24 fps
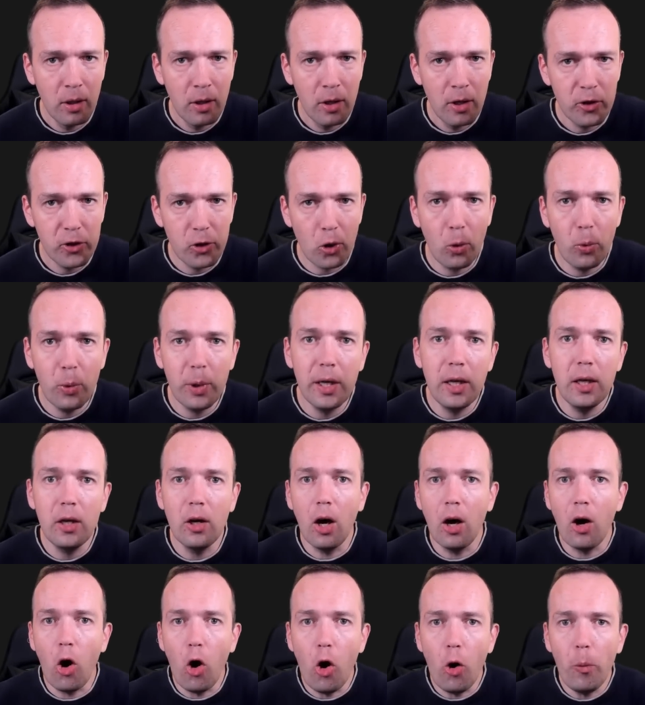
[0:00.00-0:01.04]
So
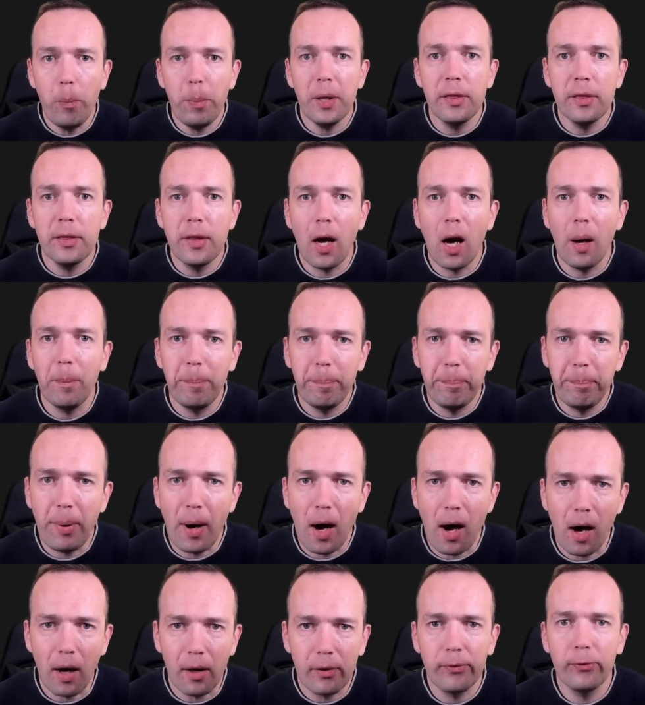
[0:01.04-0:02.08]
we opened up
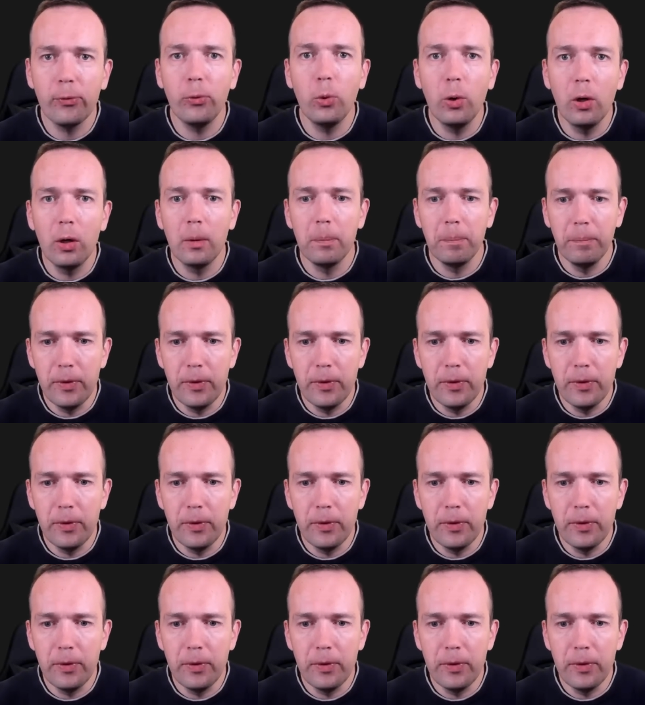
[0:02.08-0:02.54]
path for